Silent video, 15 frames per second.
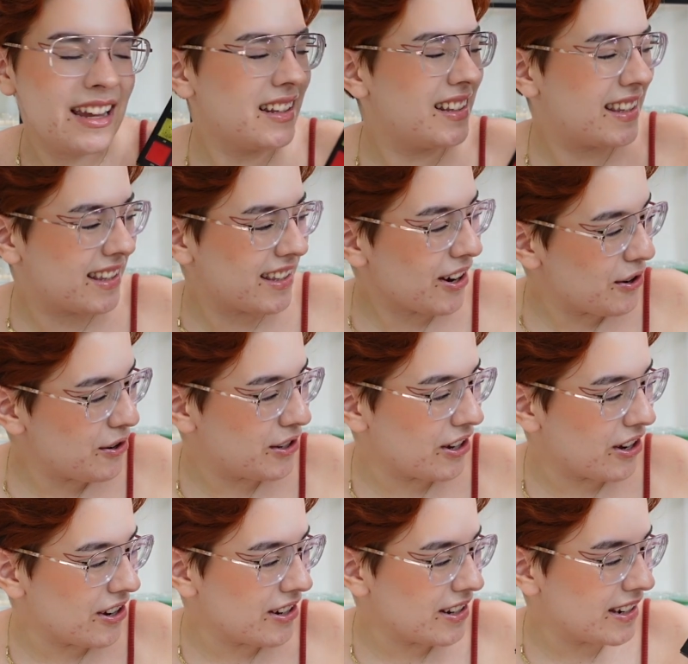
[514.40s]
It's so
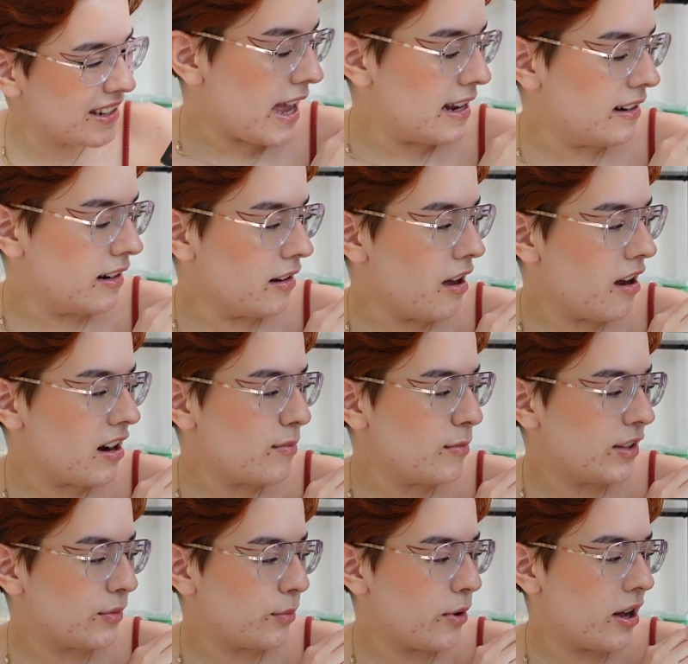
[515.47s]
good. And Lime
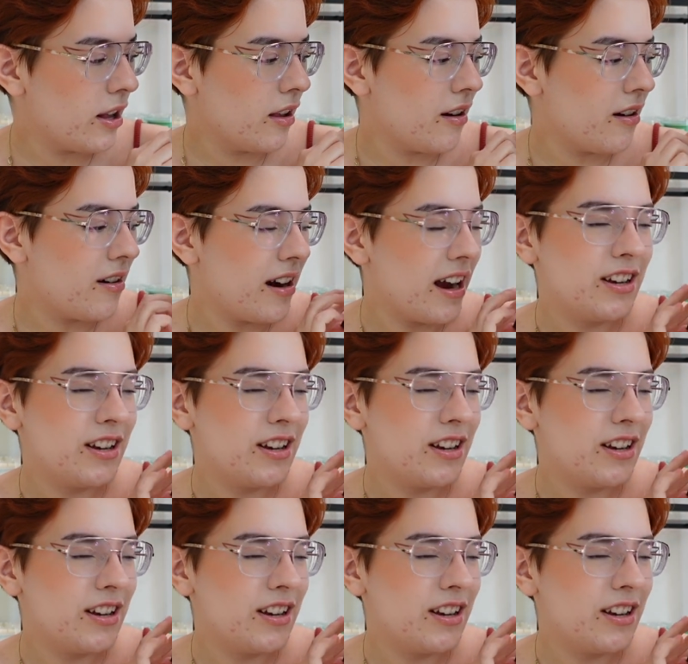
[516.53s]
as well.